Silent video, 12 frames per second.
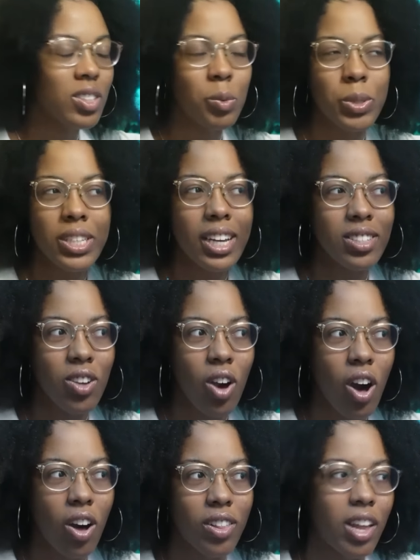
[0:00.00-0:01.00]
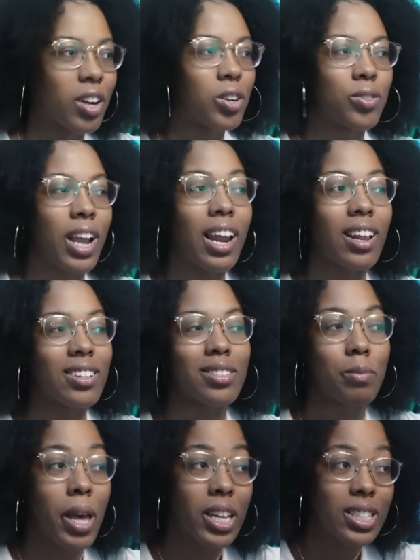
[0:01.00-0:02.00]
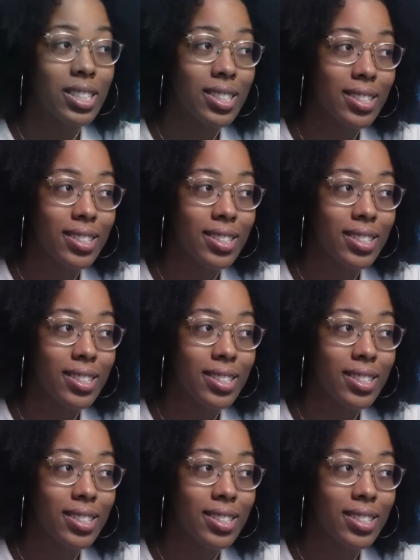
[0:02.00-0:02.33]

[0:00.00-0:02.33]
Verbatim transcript: to protect y'all that are creating this mess